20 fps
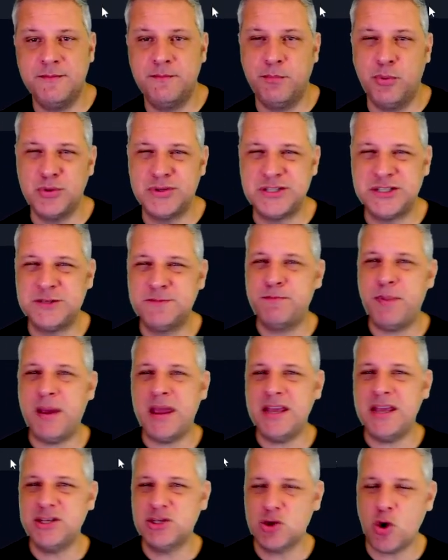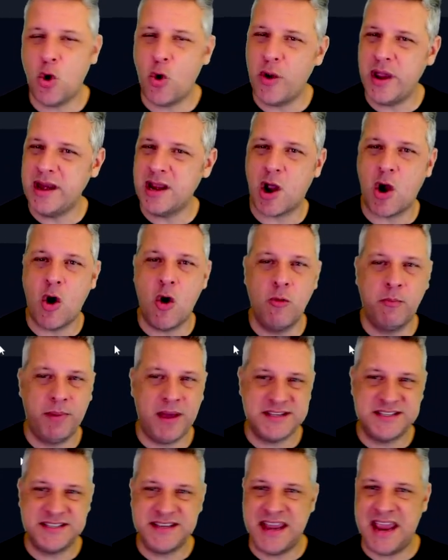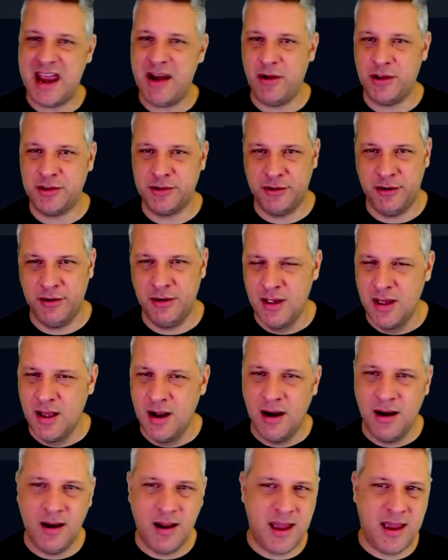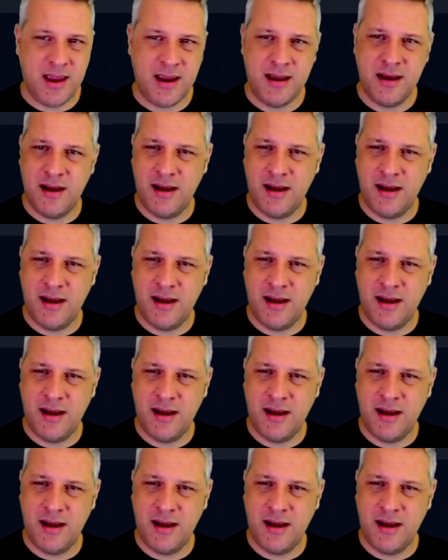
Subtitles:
put space or any complex character like